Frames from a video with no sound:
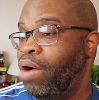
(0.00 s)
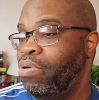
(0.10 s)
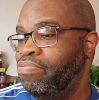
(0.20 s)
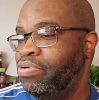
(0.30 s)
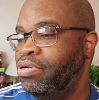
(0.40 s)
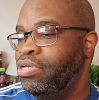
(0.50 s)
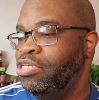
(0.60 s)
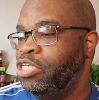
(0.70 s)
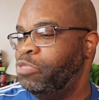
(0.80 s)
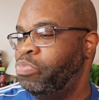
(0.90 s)
However,
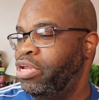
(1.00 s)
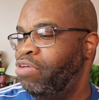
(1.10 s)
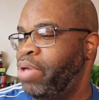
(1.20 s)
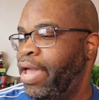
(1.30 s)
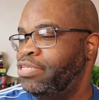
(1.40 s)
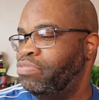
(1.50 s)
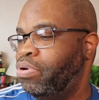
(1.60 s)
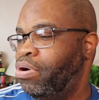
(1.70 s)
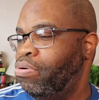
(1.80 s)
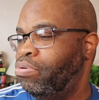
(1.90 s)
she has plenty of baggage of
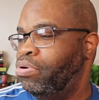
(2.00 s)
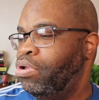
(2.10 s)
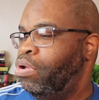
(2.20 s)
her own.